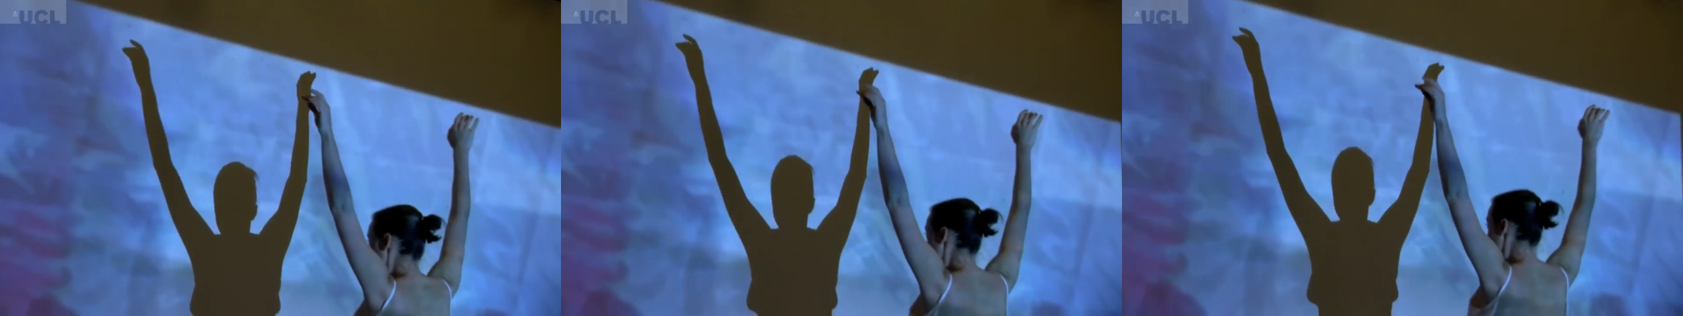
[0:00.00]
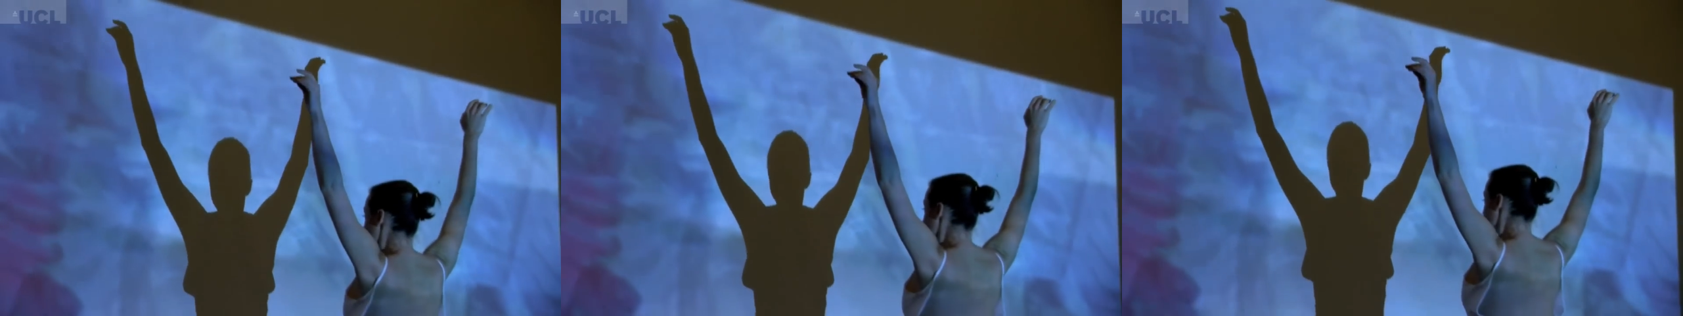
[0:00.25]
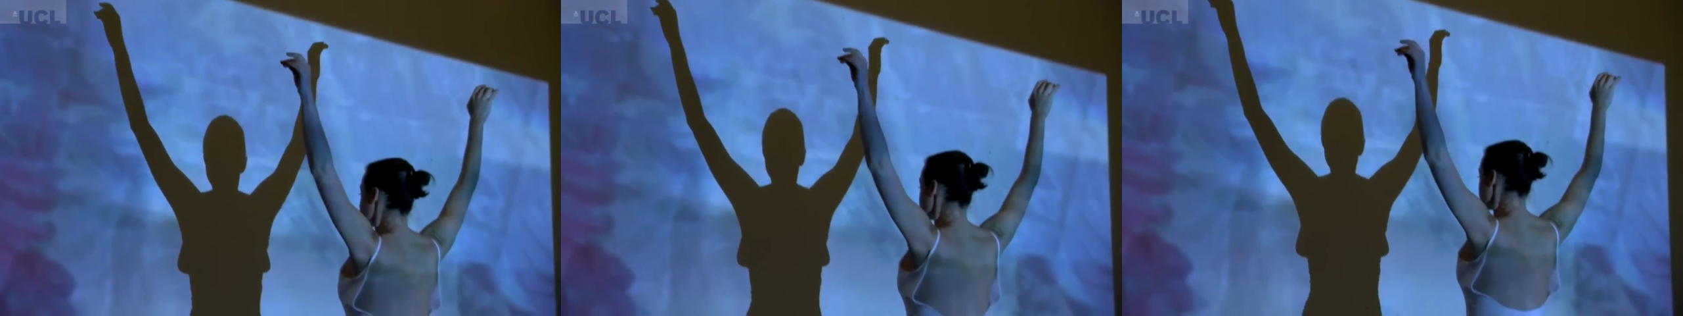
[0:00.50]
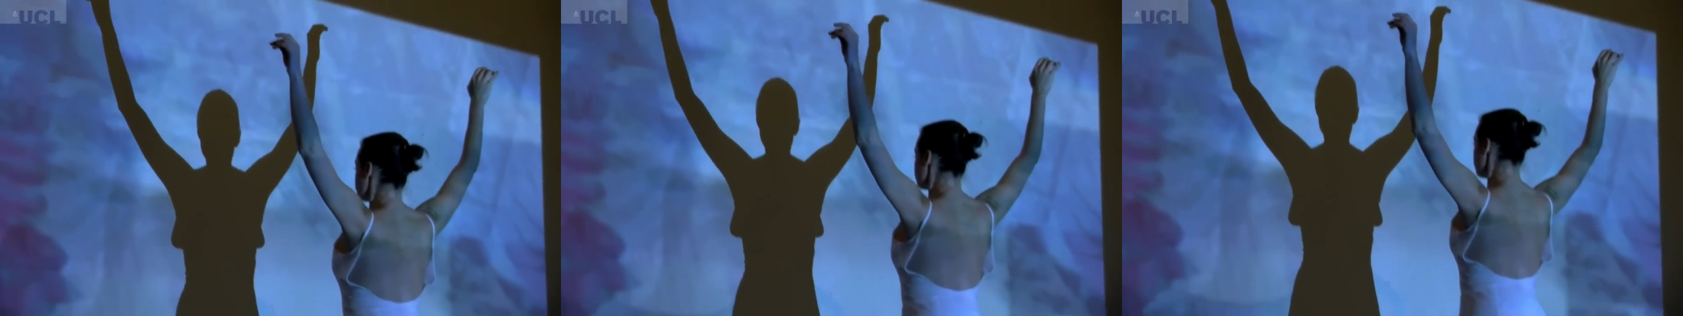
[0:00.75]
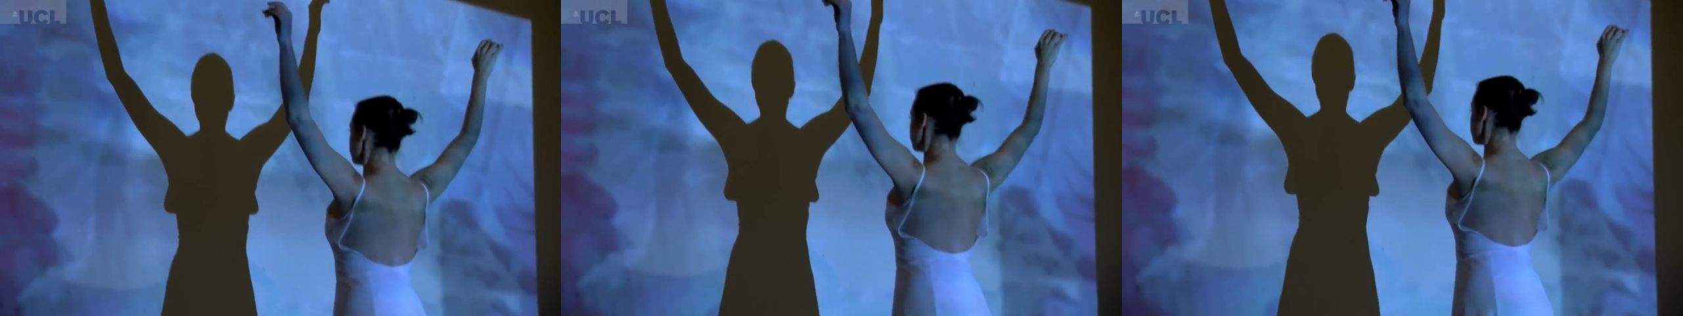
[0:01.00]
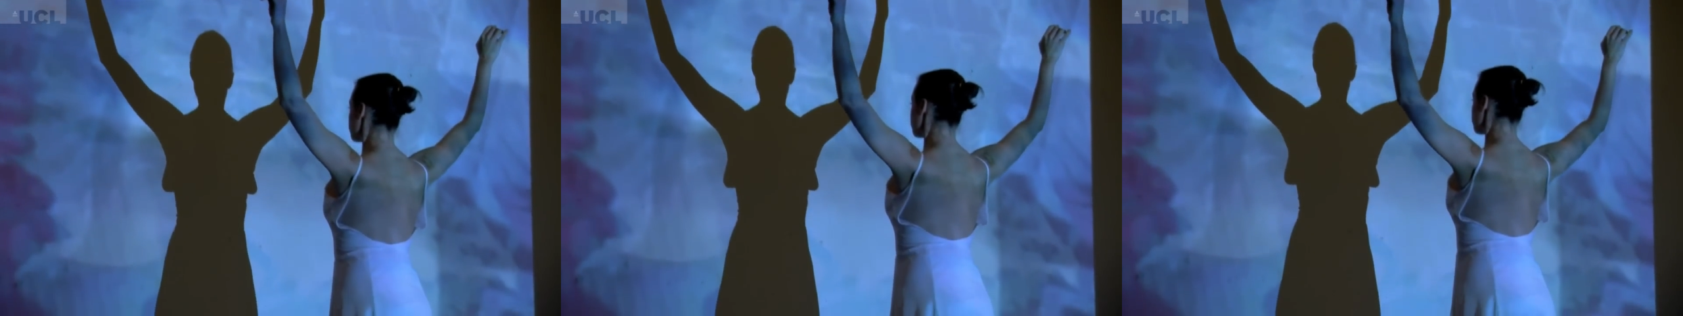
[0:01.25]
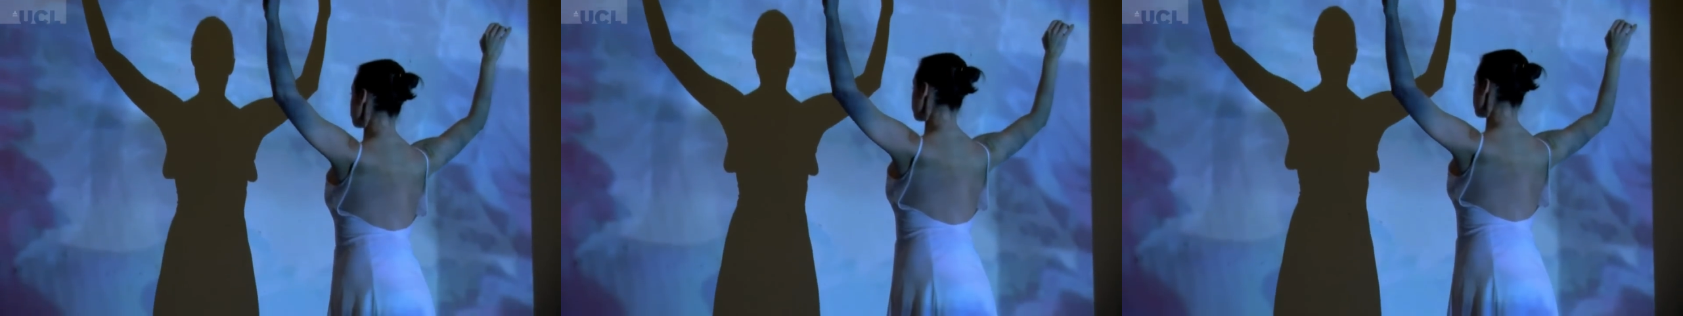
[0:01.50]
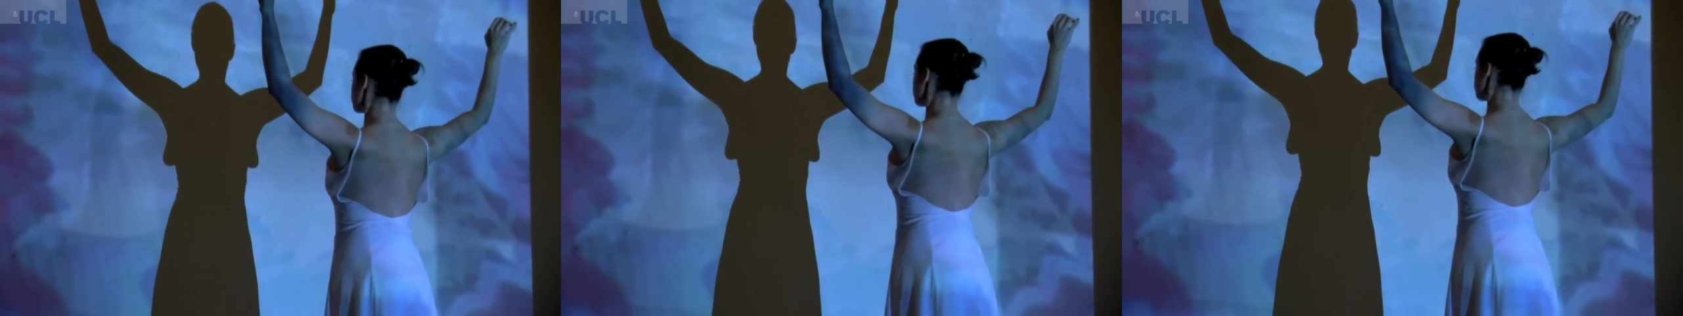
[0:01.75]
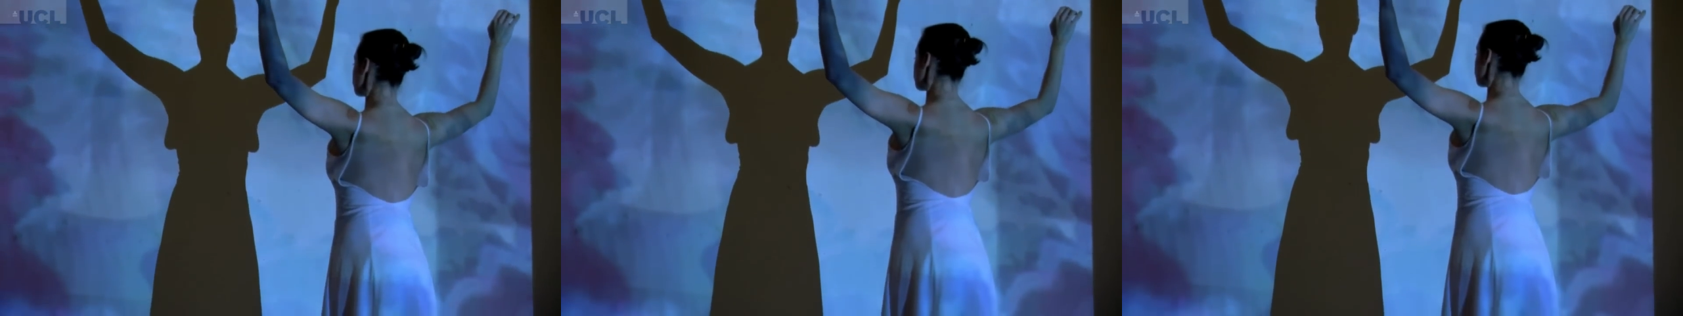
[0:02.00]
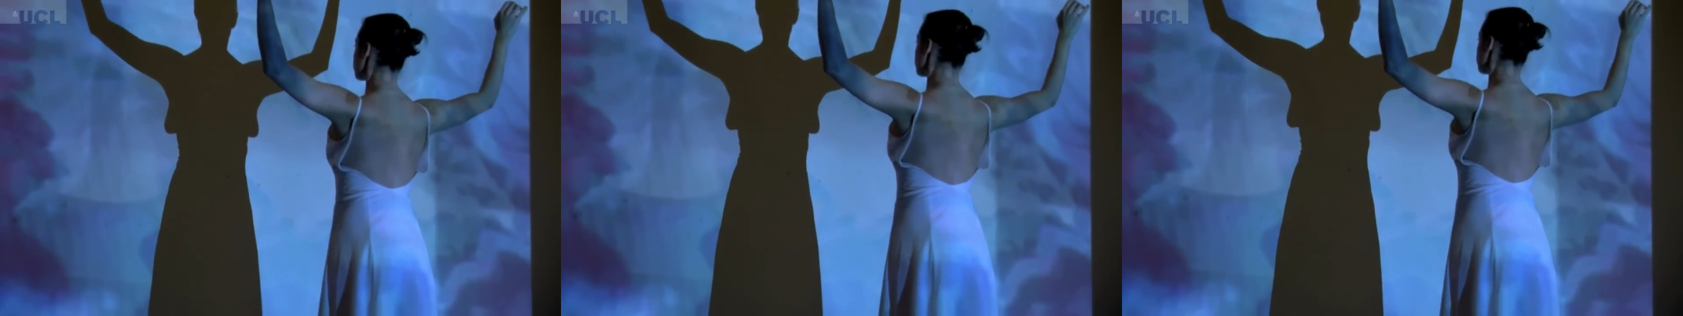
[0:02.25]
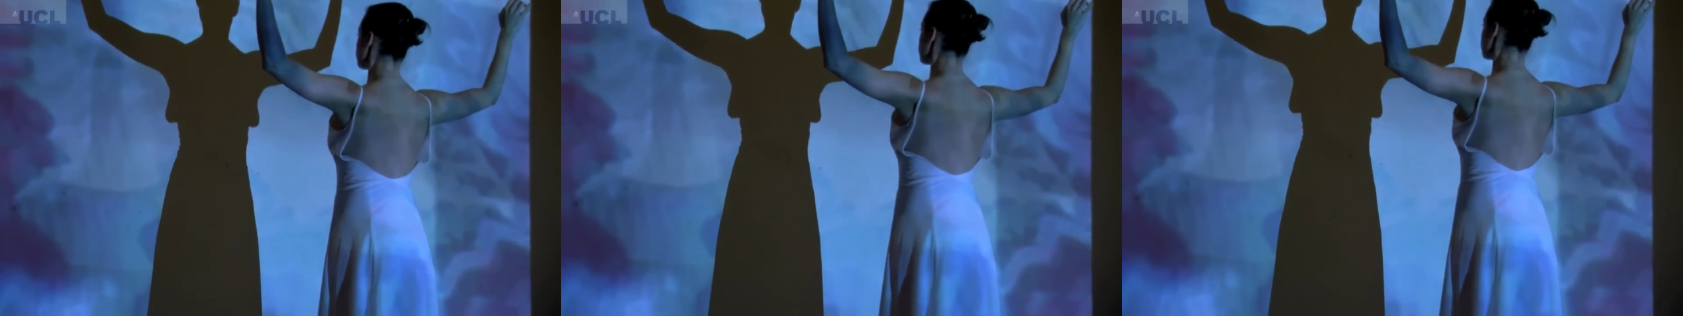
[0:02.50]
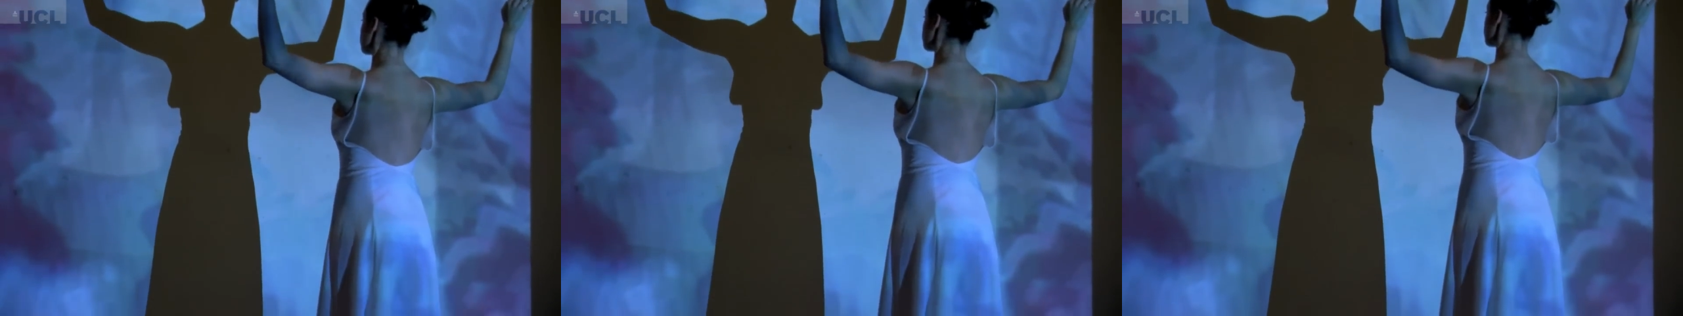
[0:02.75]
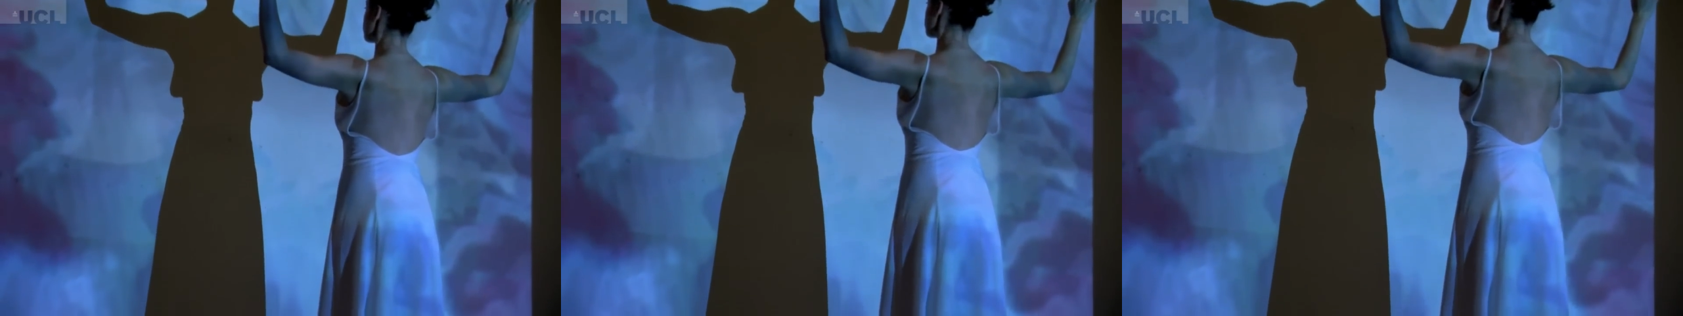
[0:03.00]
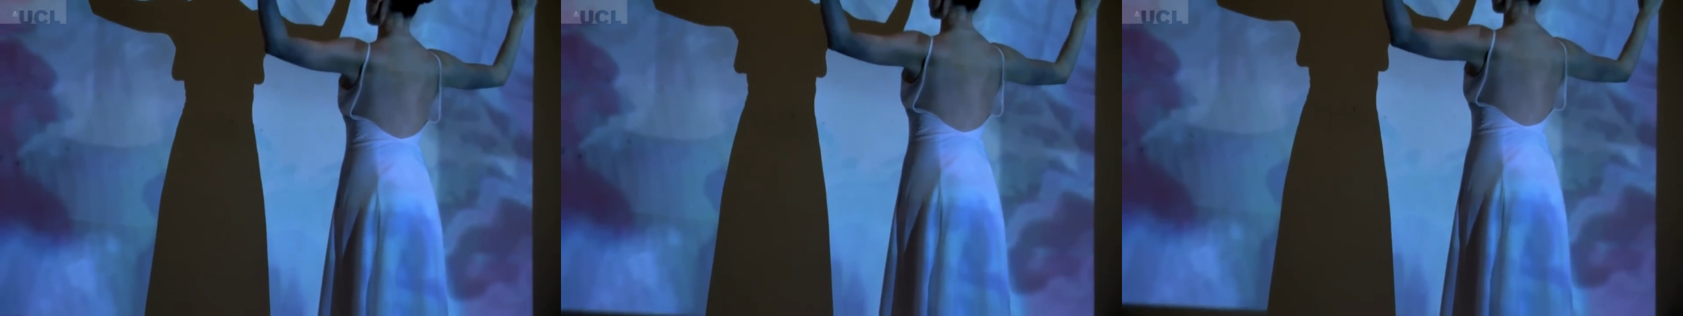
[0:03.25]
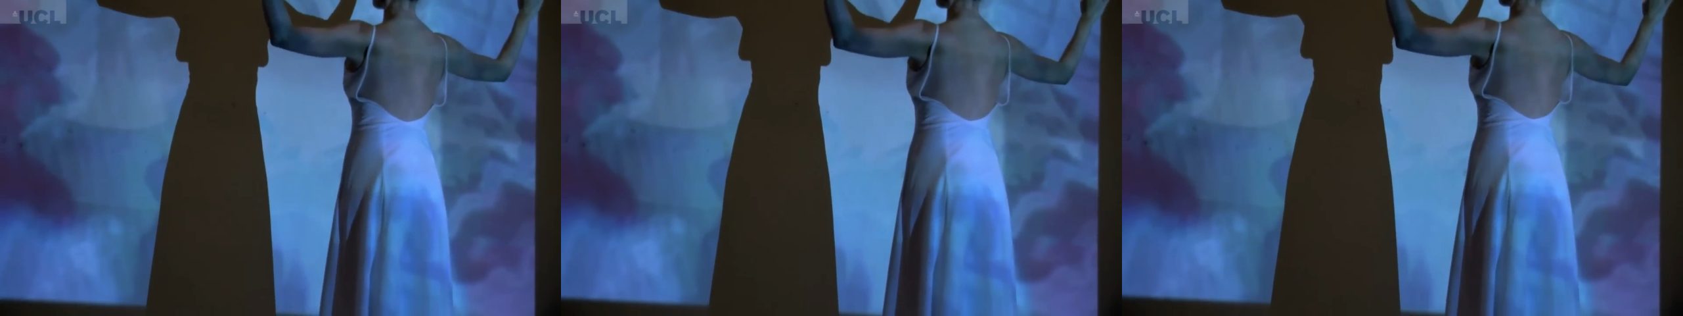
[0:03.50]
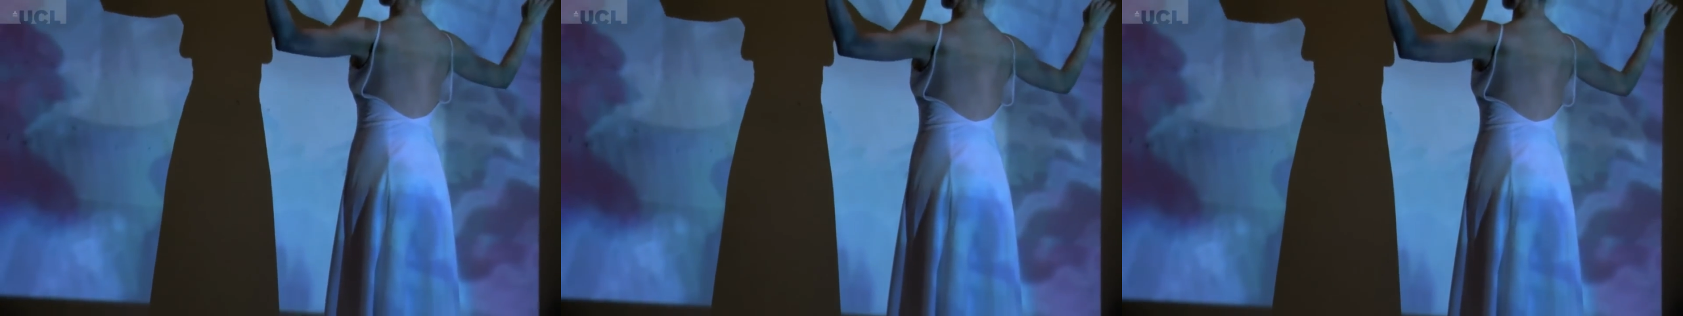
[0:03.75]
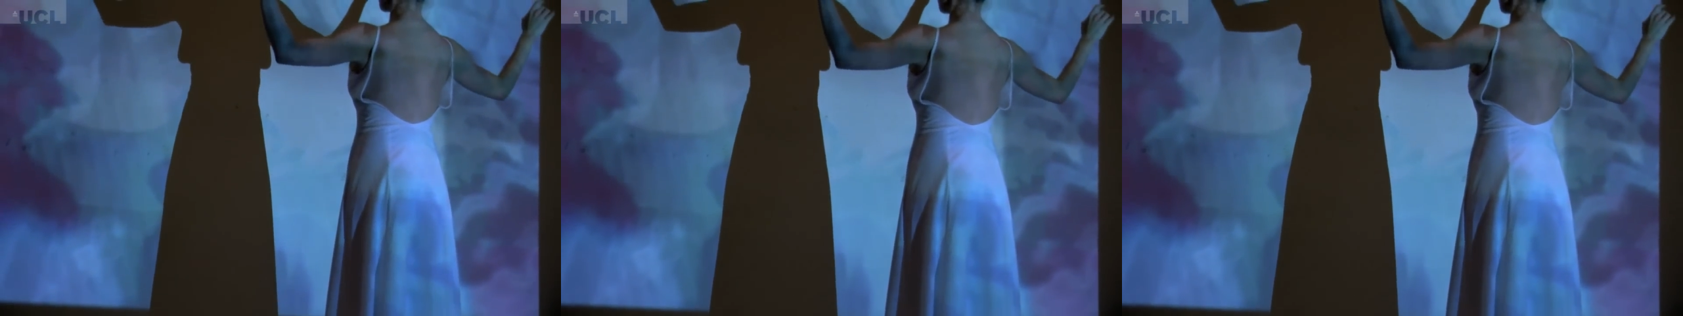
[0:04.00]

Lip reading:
No face is visible, so there are no lips to read.